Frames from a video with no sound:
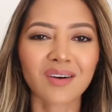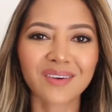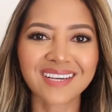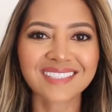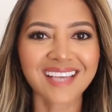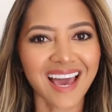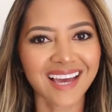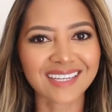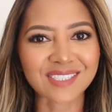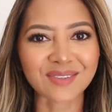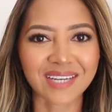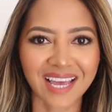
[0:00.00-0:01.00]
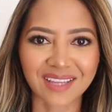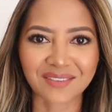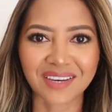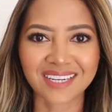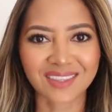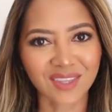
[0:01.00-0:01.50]
always add to an
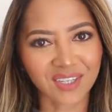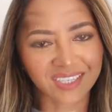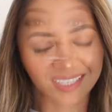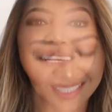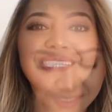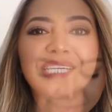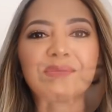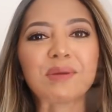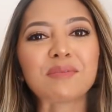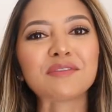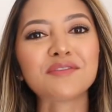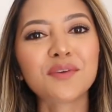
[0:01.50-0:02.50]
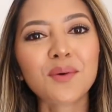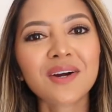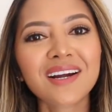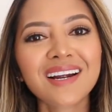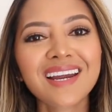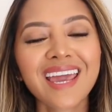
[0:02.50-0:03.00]
elevated look. Tip number
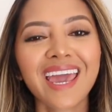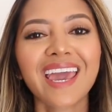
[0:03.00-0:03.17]
4,